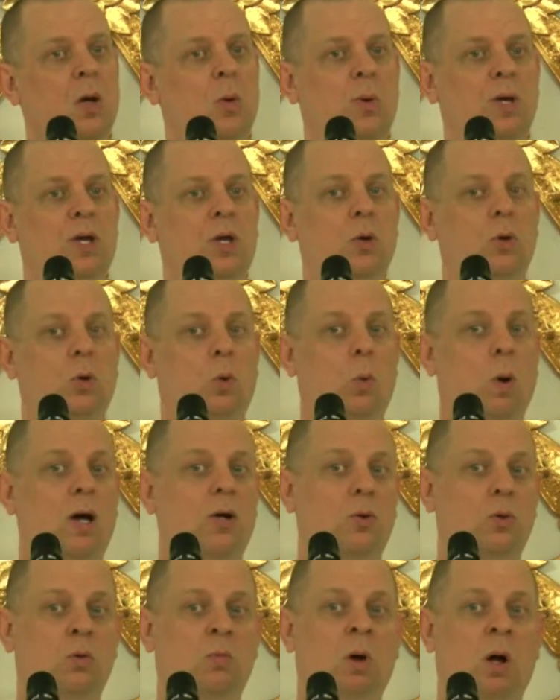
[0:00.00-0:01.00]
We go to Wat
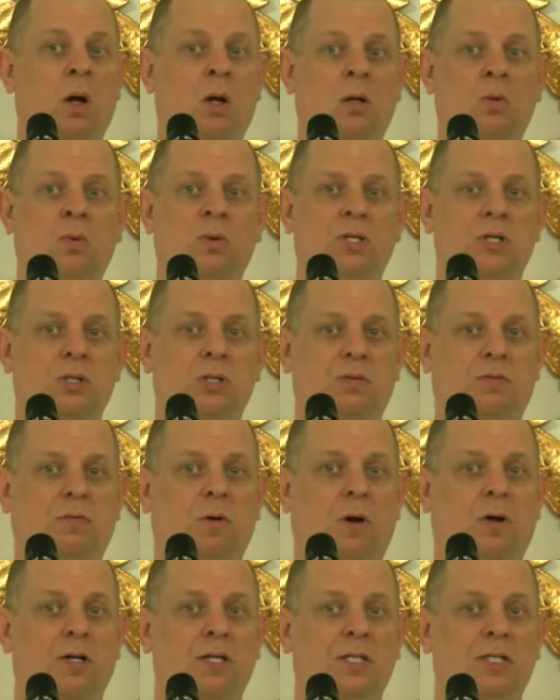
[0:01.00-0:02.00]
Umong, which is a
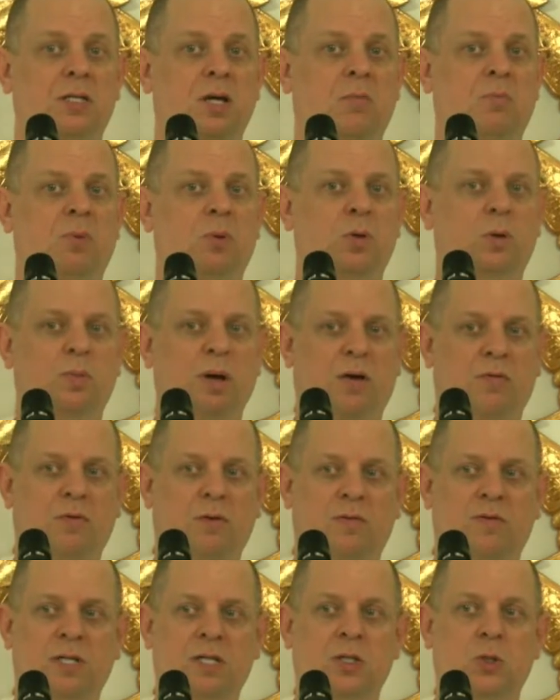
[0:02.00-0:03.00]
forest temple about
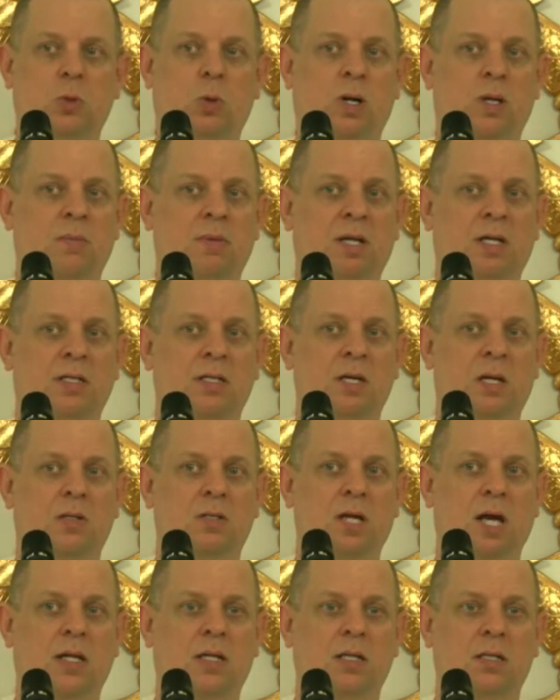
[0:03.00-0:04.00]
15-20 minutes
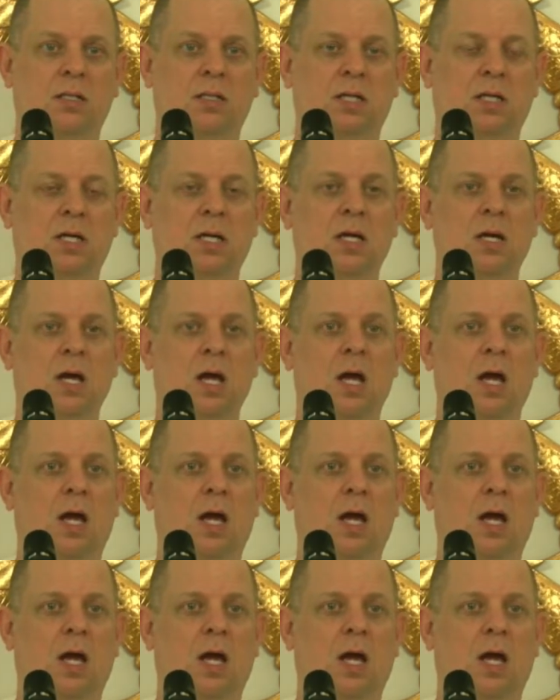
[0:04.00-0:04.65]
outside the city,